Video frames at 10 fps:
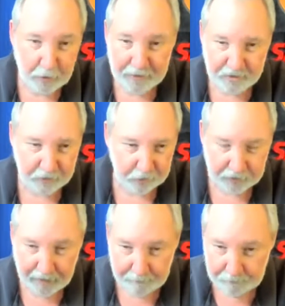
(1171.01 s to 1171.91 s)
Uh, Central
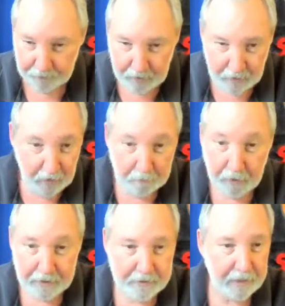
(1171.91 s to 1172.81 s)
Time,
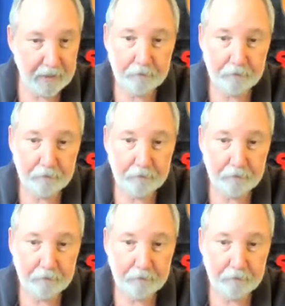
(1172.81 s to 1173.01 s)
but. Uh,